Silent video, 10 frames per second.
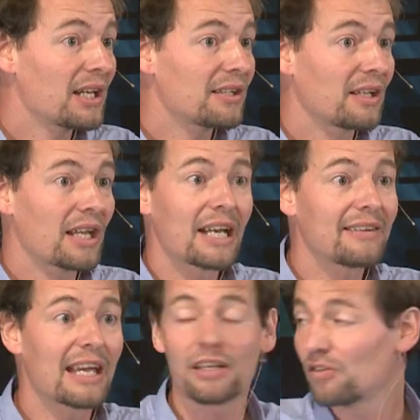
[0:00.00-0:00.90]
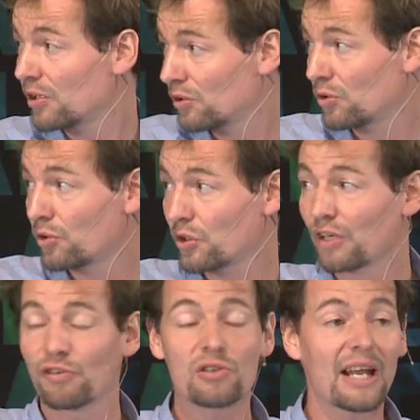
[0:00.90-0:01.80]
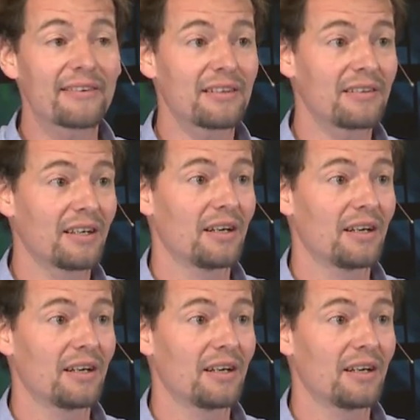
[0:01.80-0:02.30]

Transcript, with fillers: it, and then at the end, you know, you can visualize it